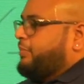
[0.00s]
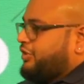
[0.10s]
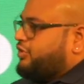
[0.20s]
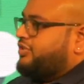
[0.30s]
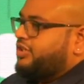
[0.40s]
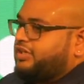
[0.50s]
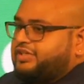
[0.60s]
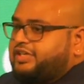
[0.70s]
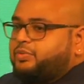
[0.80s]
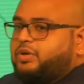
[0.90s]
based on certain
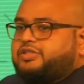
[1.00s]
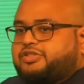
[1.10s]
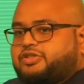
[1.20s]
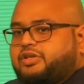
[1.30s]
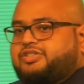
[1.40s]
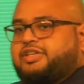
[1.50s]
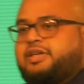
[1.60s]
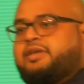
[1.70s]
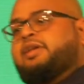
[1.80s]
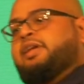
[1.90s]
keywords, it's going to
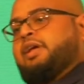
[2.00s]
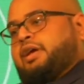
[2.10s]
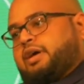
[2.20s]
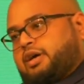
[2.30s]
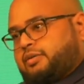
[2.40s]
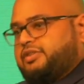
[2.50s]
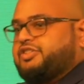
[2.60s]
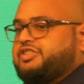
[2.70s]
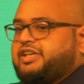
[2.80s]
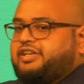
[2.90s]
say this
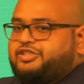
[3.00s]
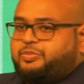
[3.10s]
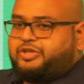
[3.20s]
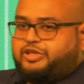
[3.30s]
ticket needs to be